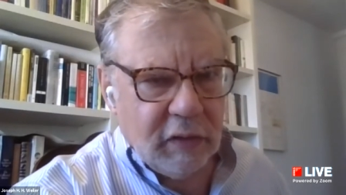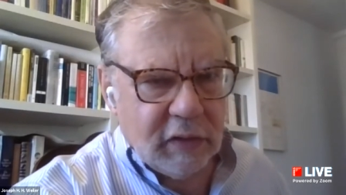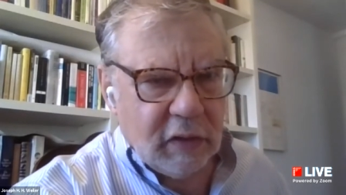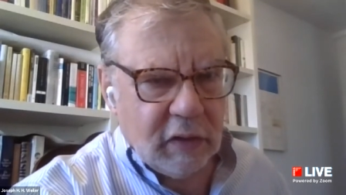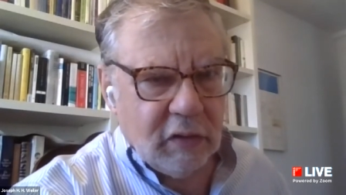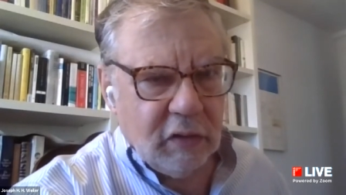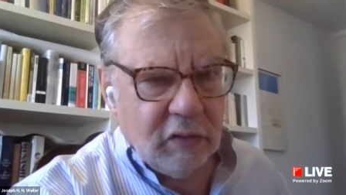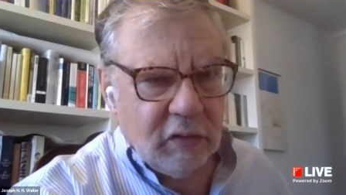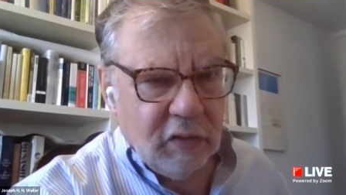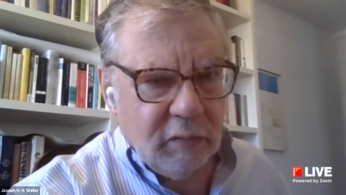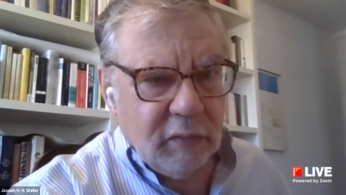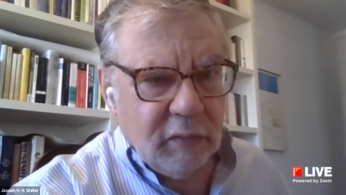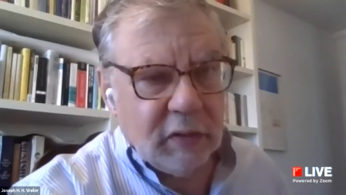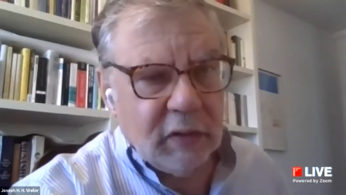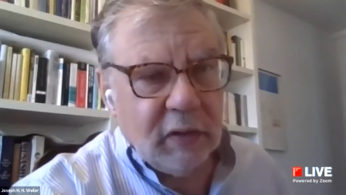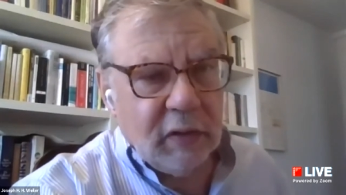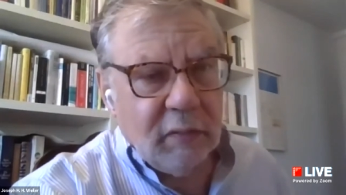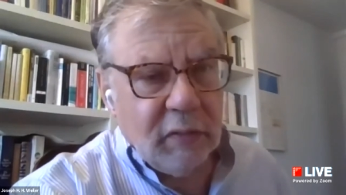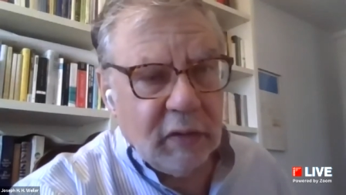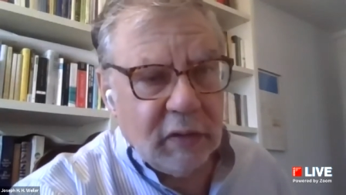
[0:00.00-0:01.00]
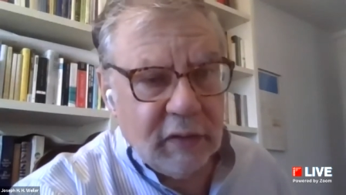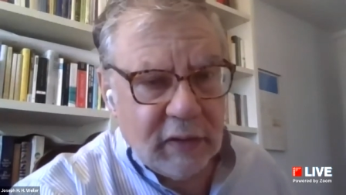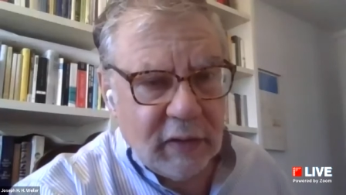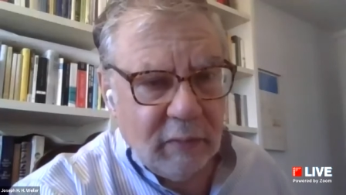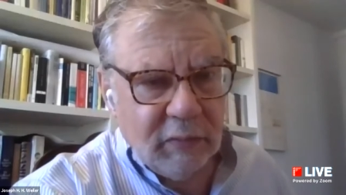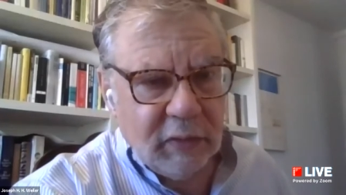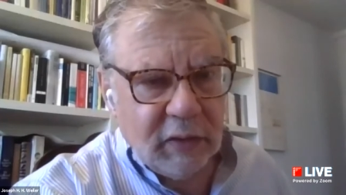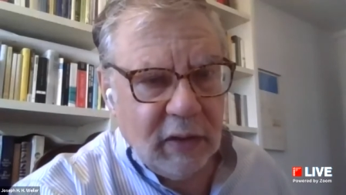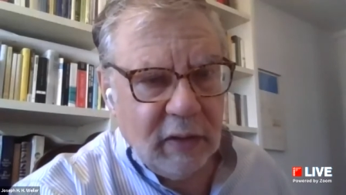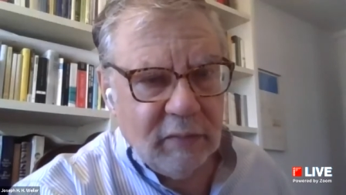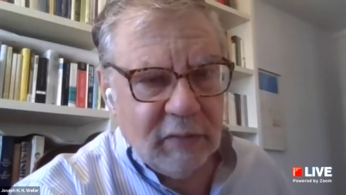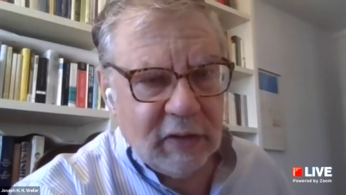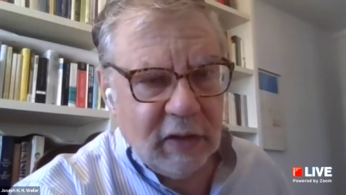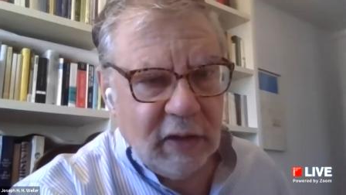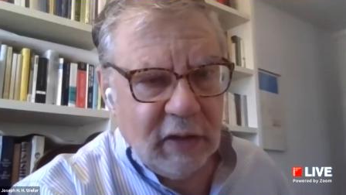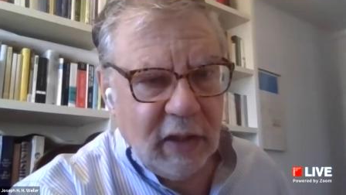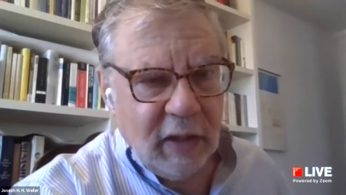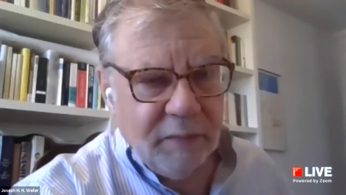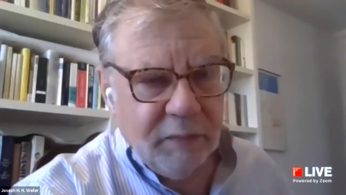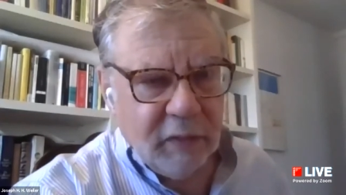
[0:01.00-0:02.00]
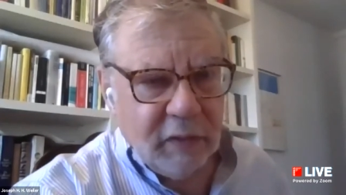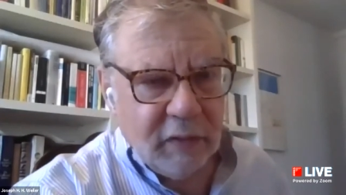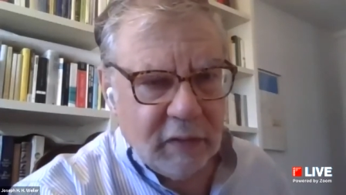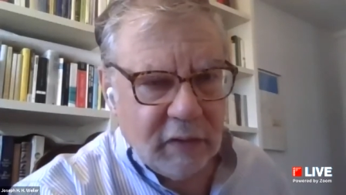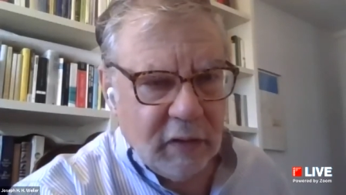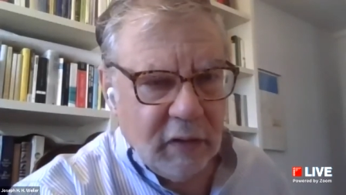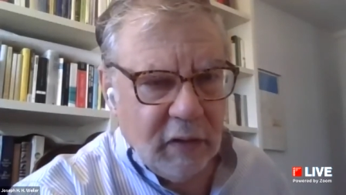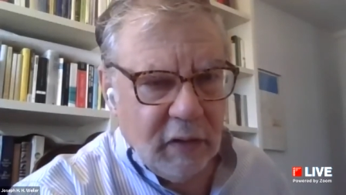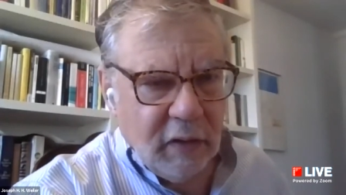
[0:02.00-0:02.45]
as a contributor, but sometimes that happens.